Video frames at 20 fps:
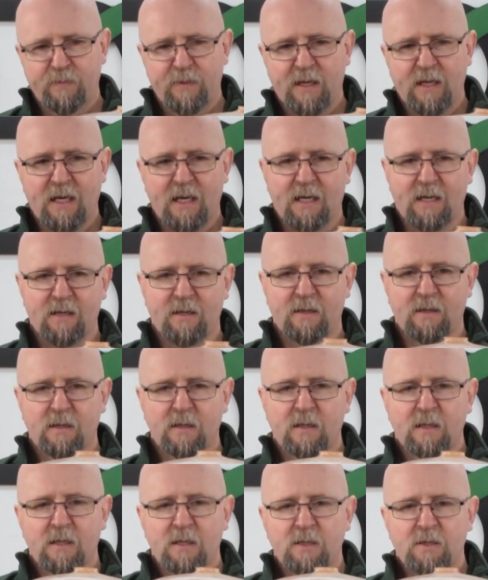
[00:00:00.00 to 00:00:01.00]
Again,
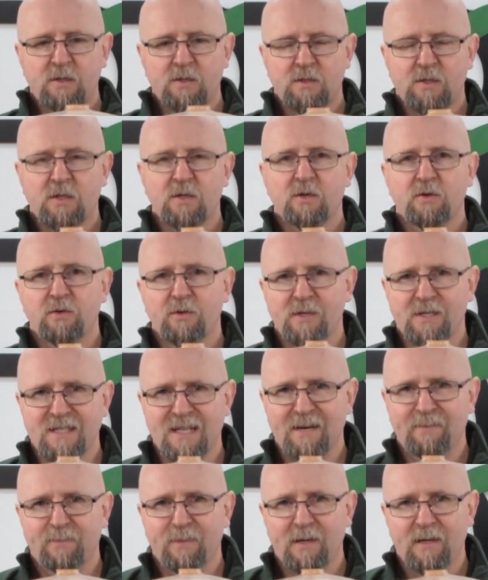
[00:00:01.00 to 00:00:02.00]
just another
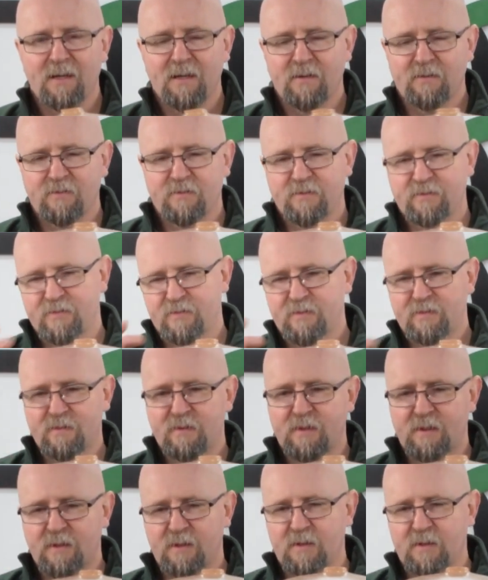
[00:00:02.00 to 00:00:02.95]
example of